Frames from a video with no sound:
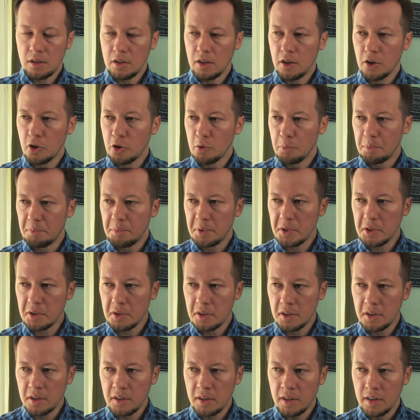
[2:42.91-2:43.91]
a
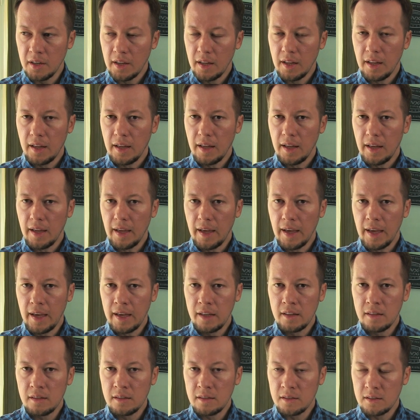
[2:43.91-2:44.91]
computer
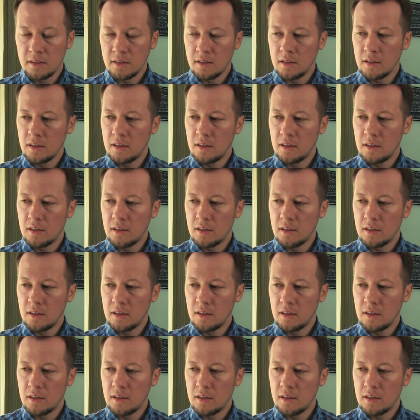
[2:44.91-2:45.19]
and